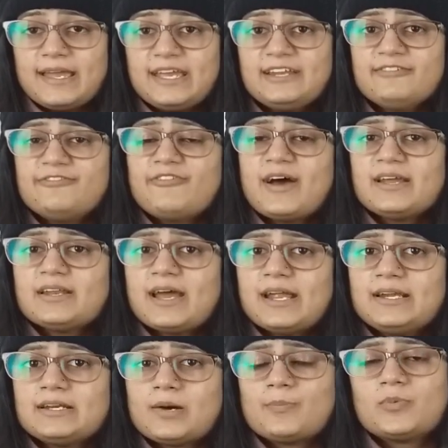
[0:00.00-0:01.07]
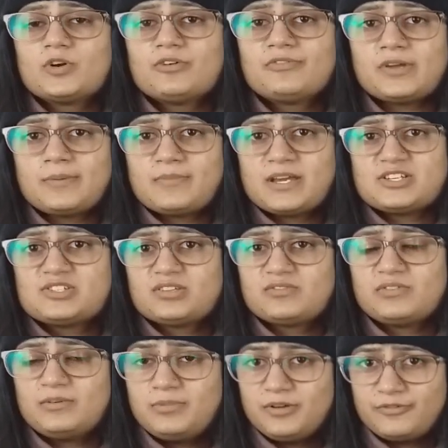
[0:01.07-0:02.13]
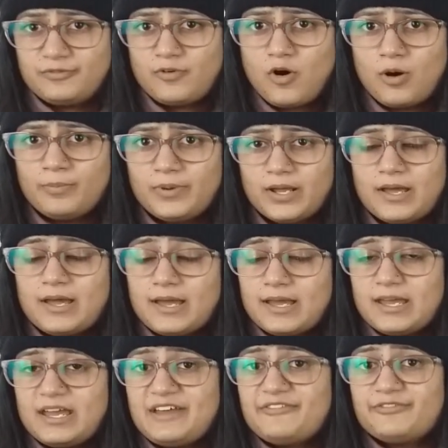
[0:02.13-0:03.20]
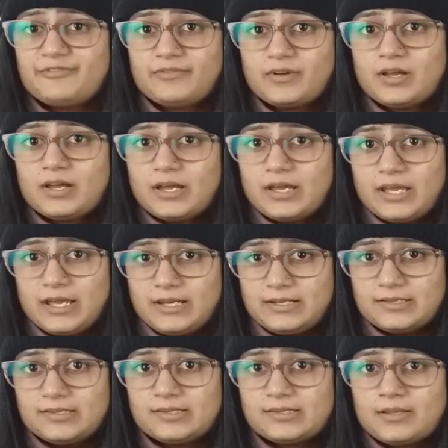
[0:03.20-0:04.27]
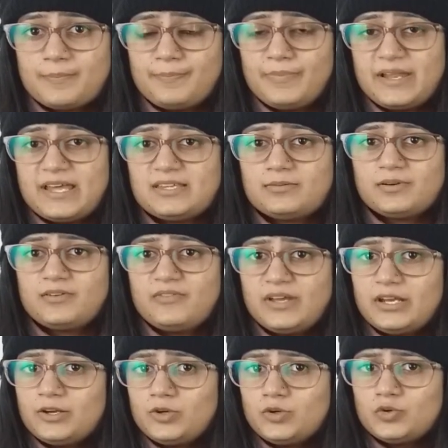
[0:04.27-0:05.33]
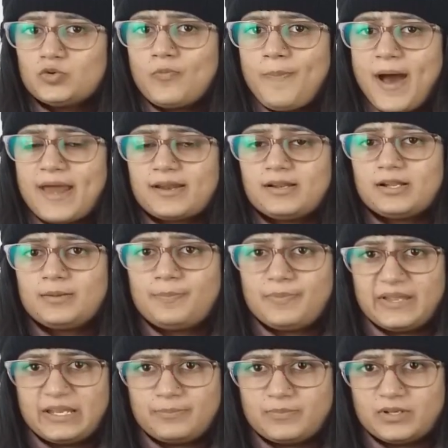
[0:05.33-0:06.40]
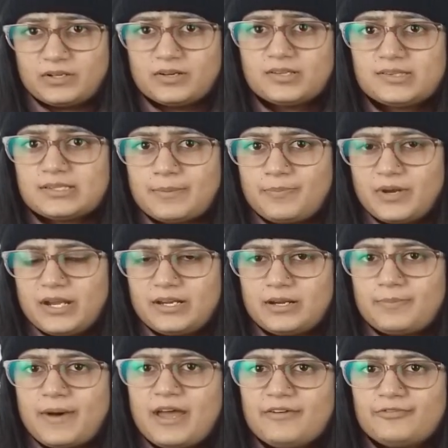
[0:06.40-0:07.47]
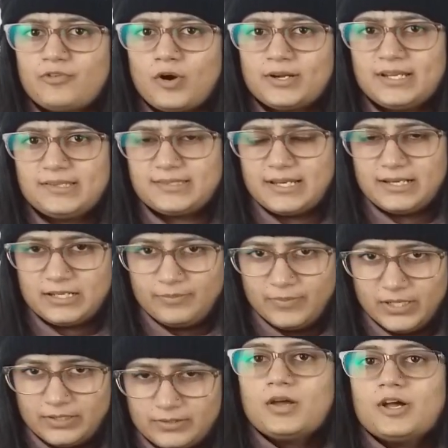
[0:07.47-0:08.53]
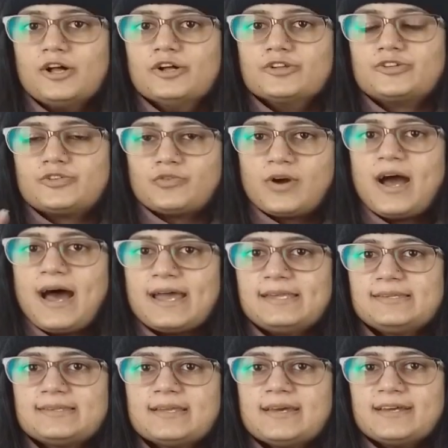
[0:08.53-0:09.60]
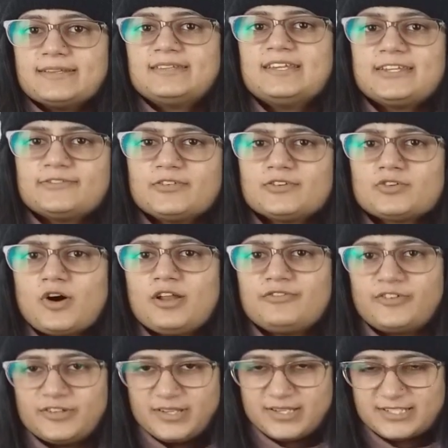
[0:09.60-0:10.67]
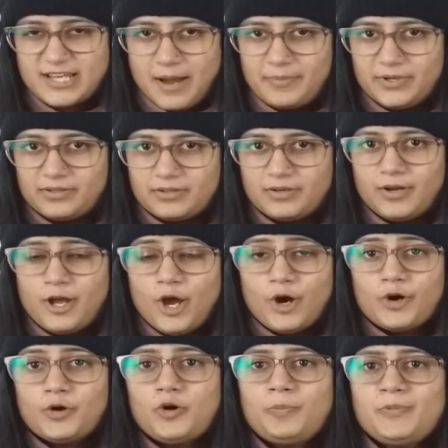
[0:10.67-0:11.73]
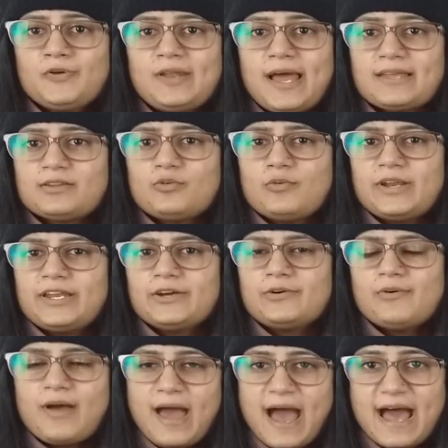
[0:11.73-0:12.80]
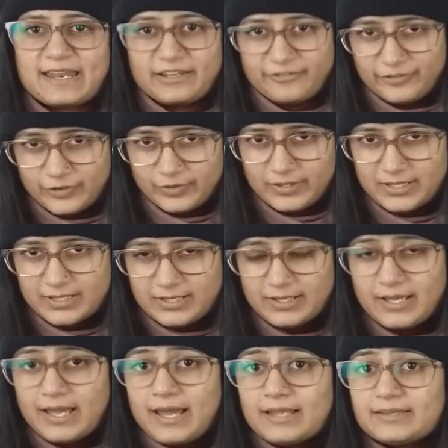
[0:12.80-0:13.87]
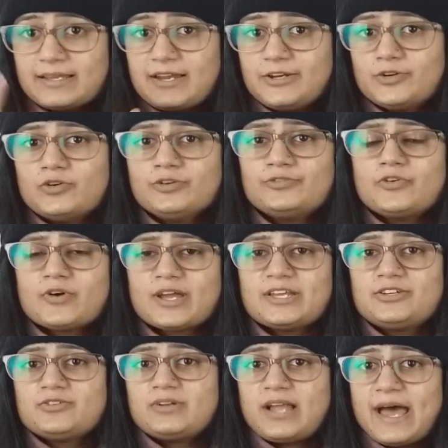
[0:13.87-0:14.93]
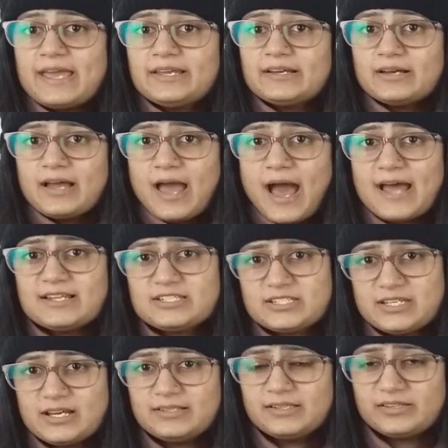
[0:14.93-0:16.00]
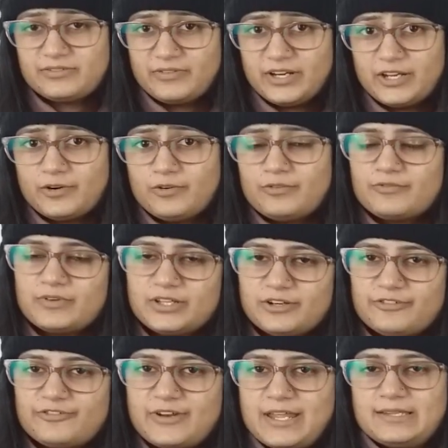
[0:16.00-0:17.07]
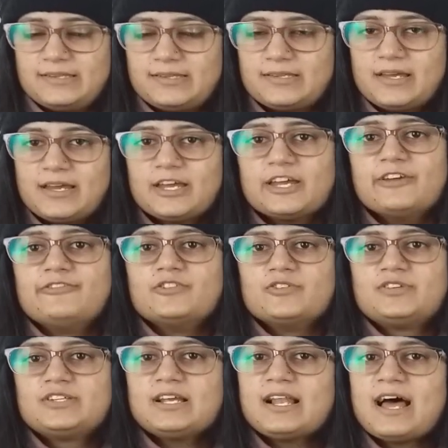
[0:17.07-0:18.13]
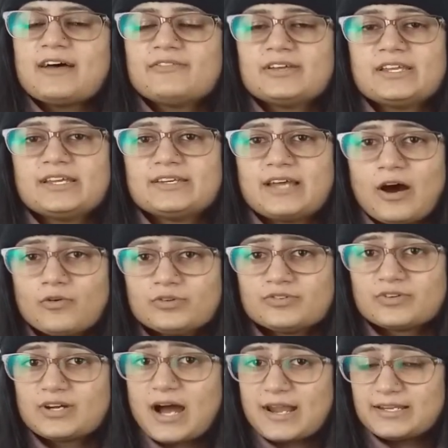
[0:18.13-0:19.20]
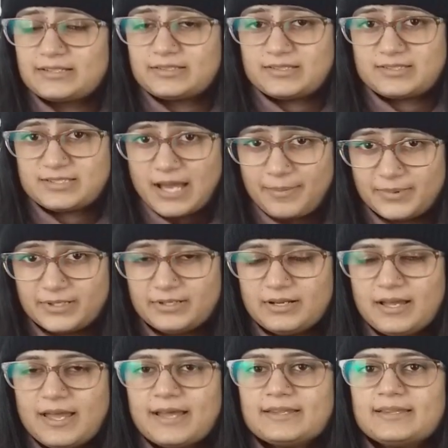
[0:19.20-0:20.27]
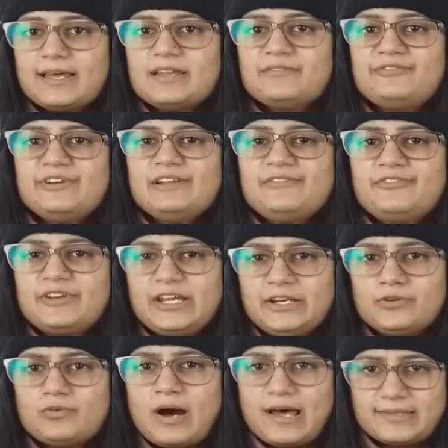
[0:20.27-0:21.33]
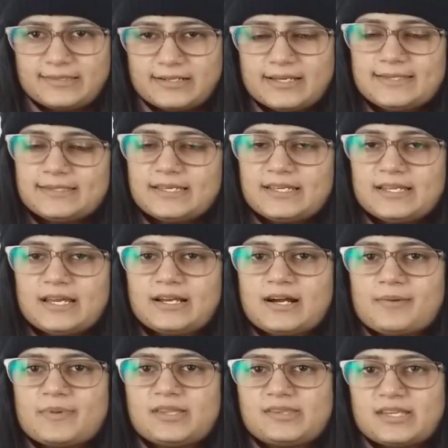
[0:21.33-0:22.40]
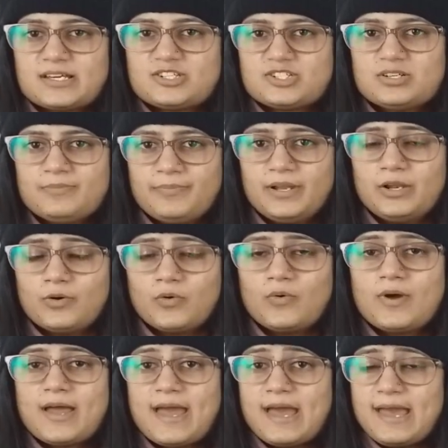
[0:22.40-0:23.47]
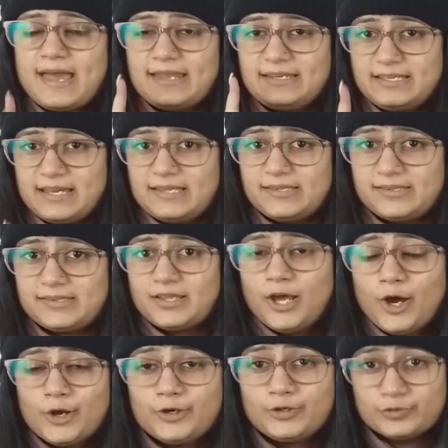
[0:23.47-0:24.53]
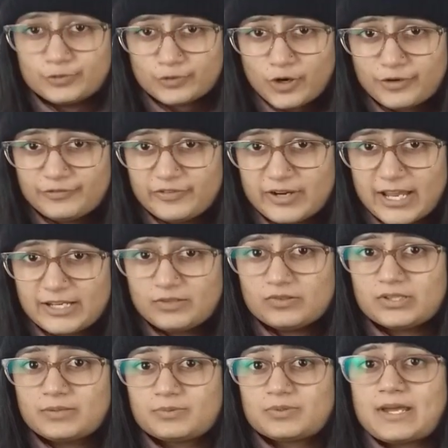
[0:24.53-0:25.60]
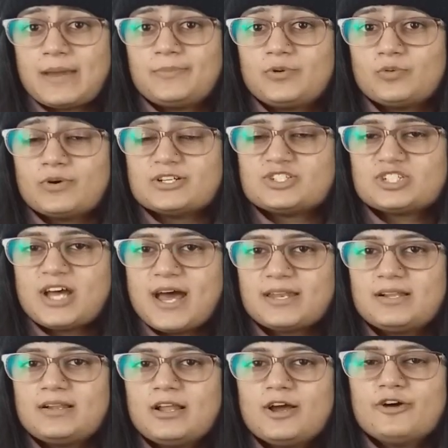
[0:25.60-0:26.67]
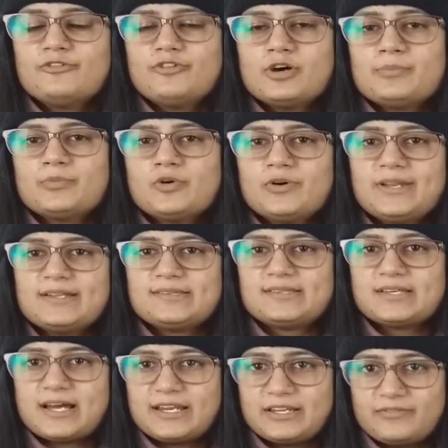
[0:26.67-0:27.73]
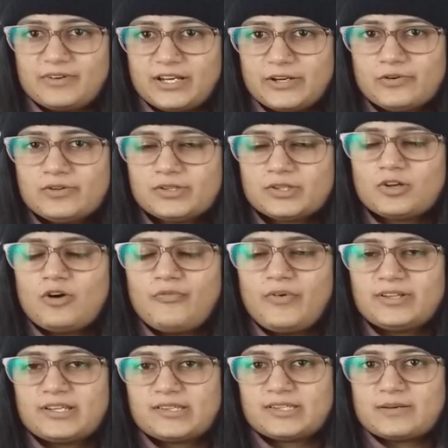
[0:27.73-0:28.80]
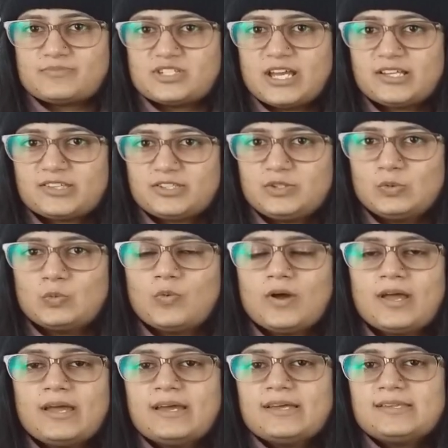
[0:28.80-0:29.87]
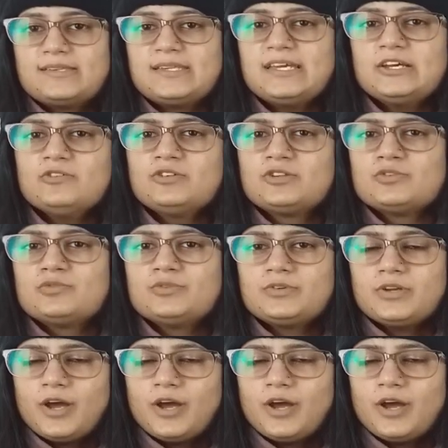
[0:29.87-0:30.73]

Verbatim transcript: Infinite number of images will be formed if it is placed between two parallel plane mirrors separated by 40 cm. So guys, this was all for this chapter. Hope you liked the video and if you did, then don't forget to like and share this video with your friends. If you still have any doubts regarding this chapter, then feel free to ask us in our comment section below. And yes, do not forget to subscribe to our channel for more NCERT videos of other subjects too. See you soon.